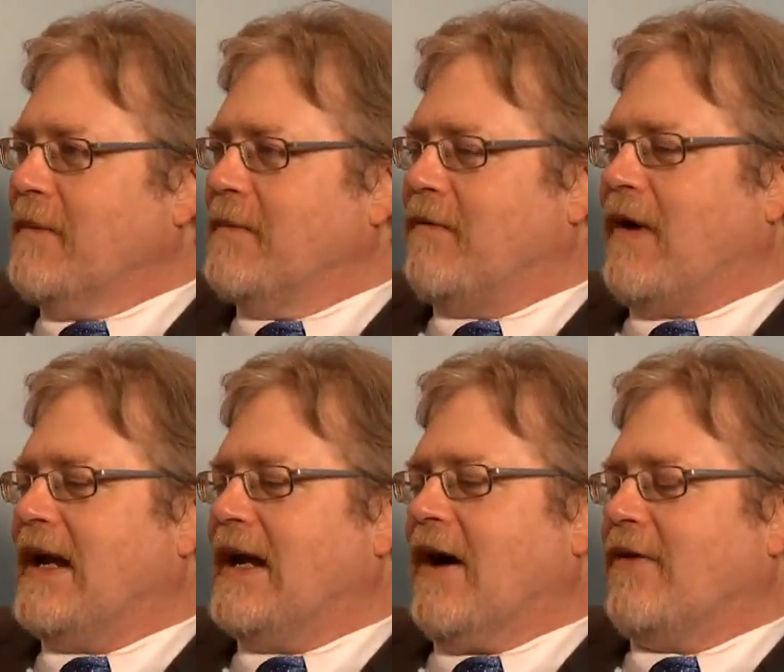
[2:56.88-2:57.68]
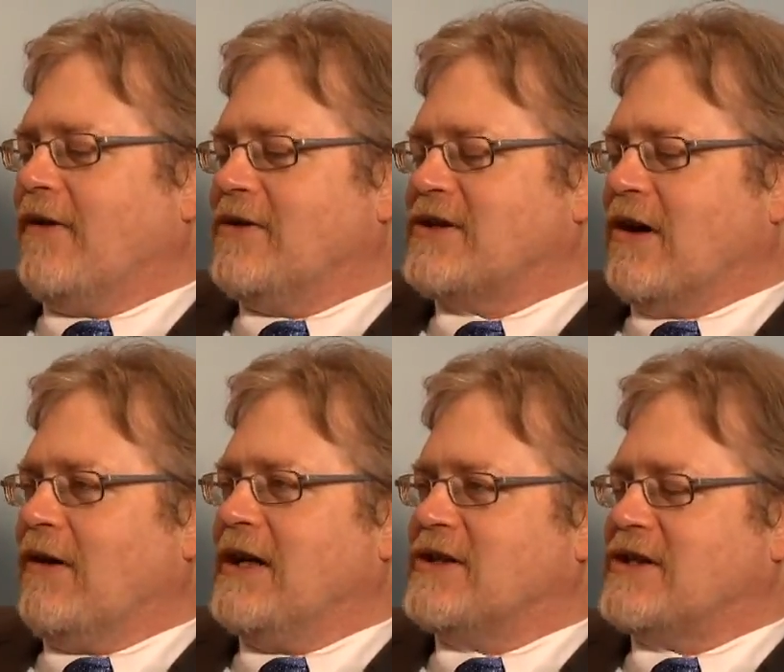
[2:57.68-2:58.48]
But right now, there's
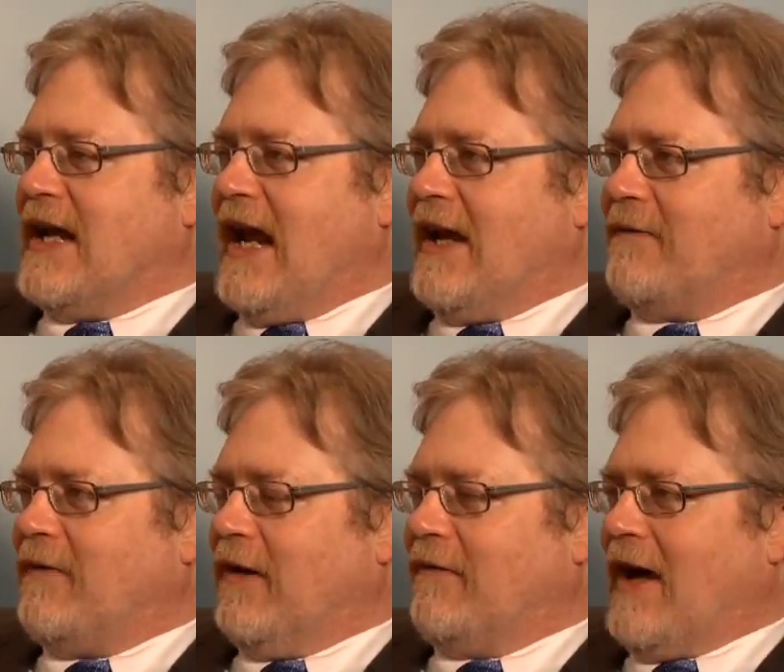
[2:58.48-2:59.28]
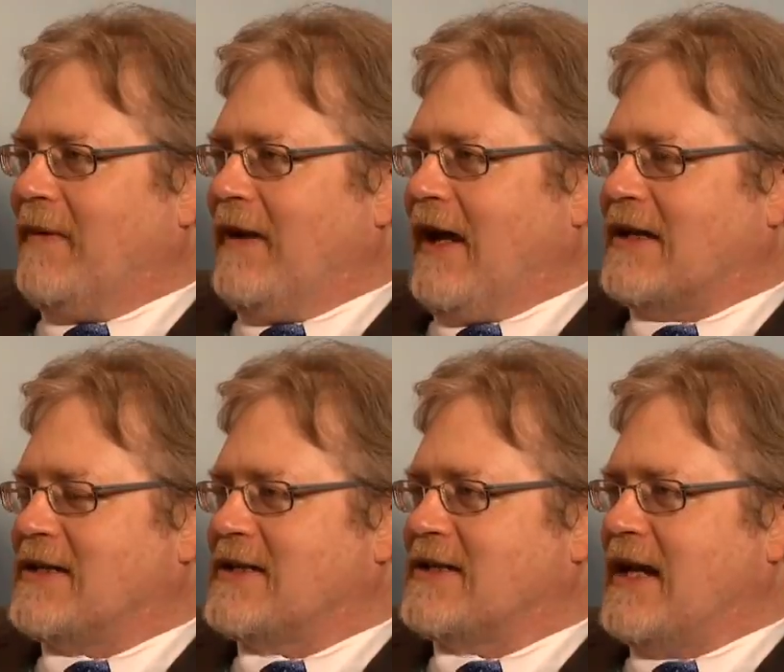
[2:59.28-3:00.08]
only just a handful of
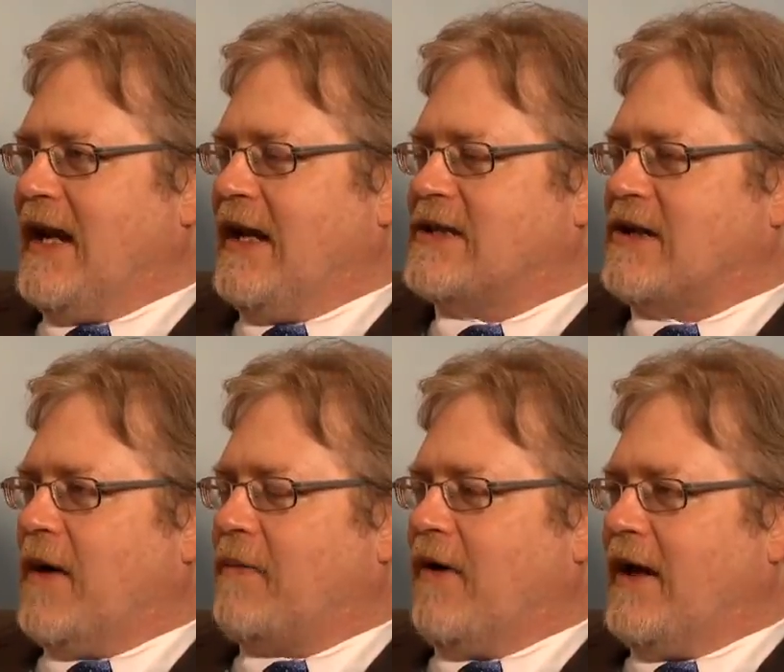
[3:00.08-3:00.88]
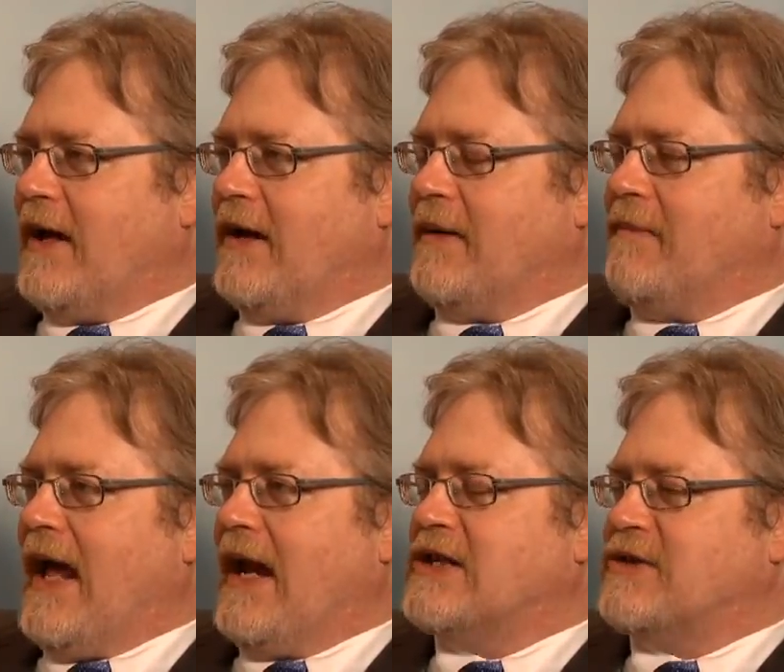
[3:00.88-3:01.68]
IPXs, and it's operated and
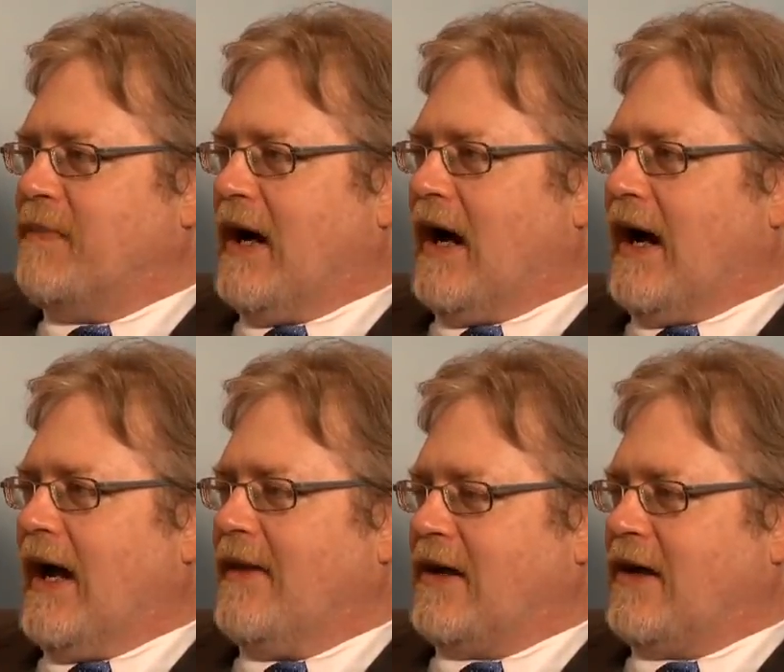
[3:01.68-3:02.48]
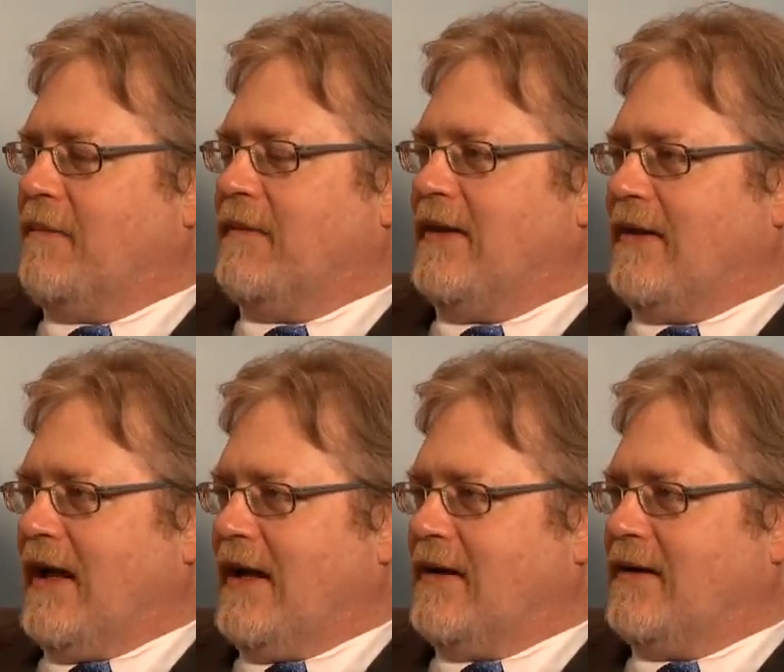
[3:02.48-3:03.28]
managed by the company
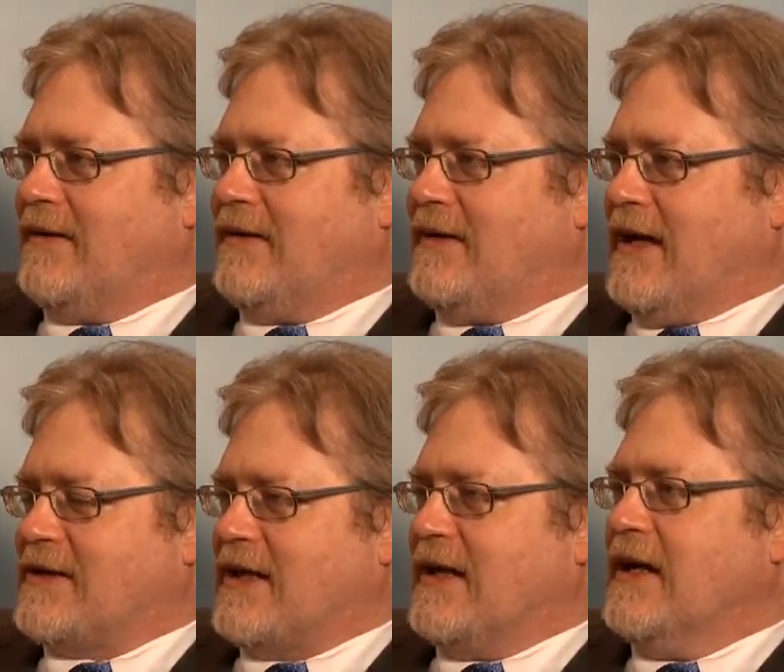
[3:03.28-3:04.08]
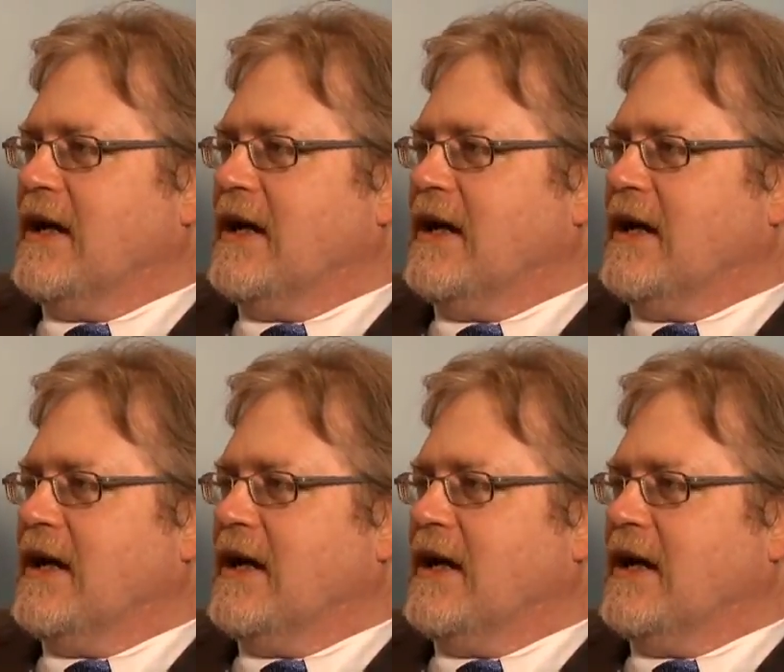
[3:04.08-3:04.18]
that does it.